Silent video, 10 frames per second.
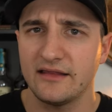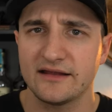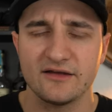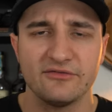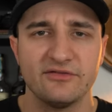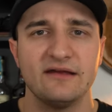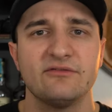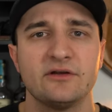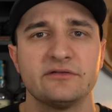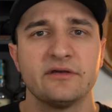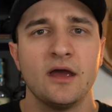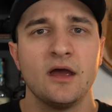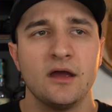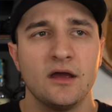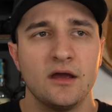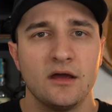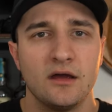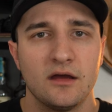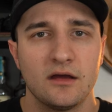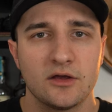Like the flavors
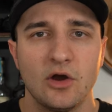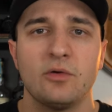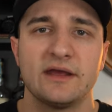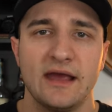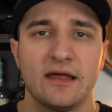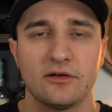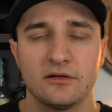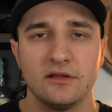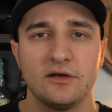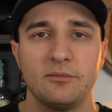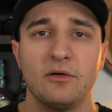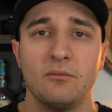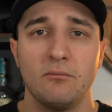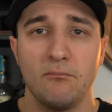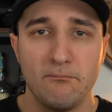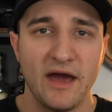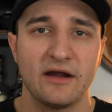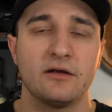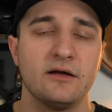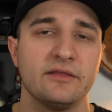go together a little bit
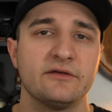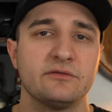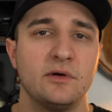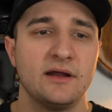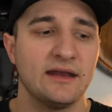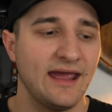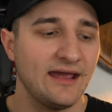better on this one,